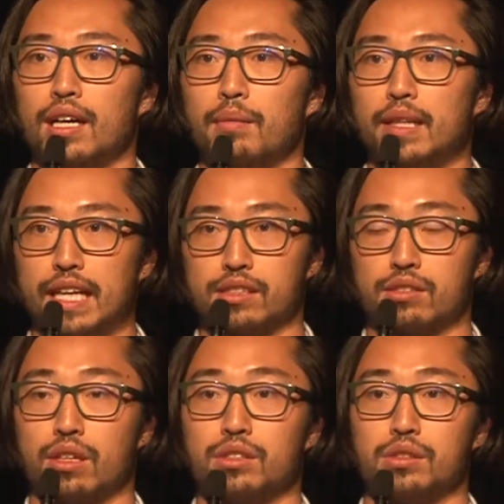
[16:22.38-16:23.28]
but that's
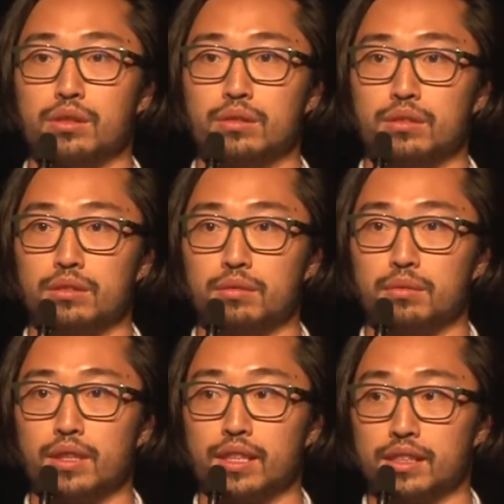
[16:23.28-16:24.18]
not true,
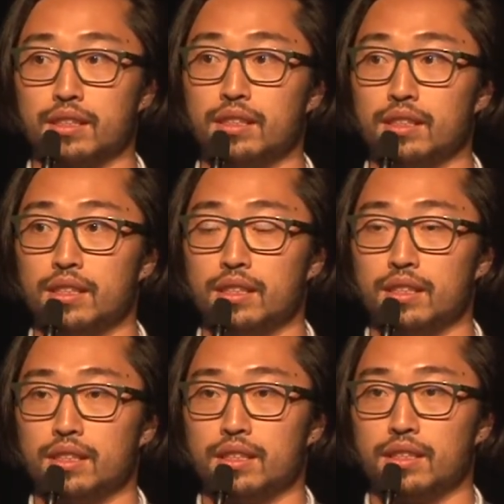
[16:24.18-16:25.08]
because
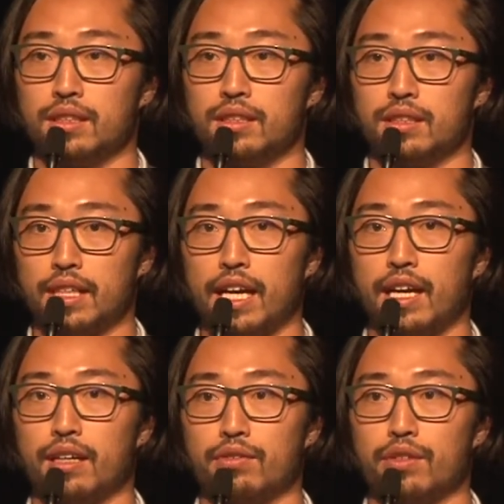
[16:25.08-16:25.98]

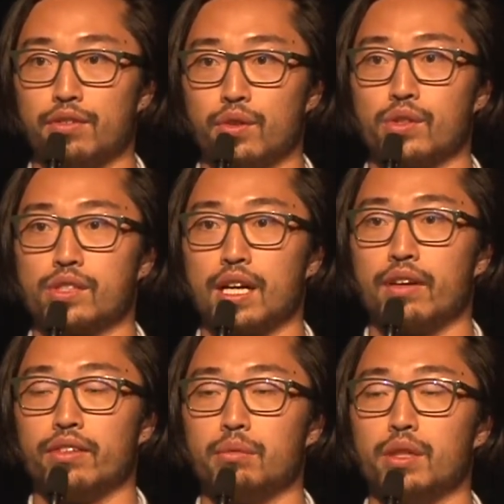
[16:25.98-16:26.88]
today, for the first time,
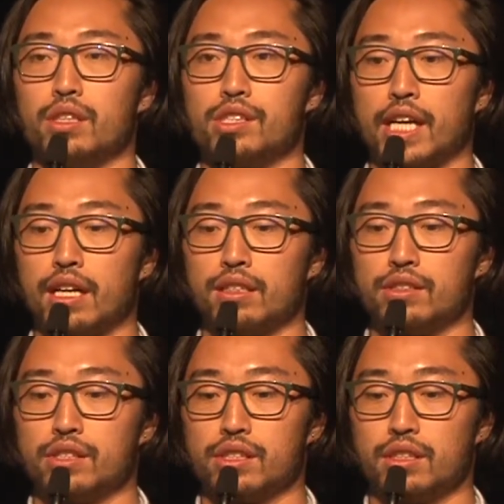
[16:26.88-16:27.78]
they're being
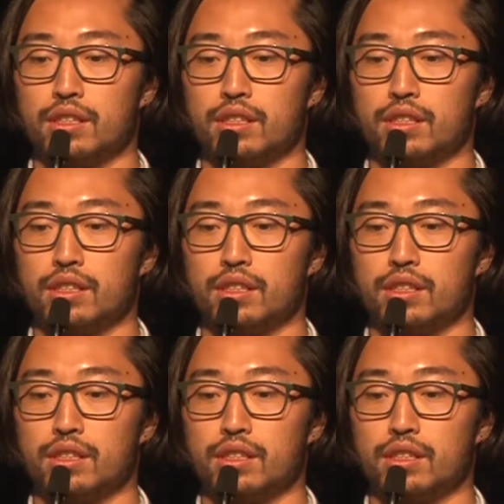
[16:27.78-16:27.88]
challenged.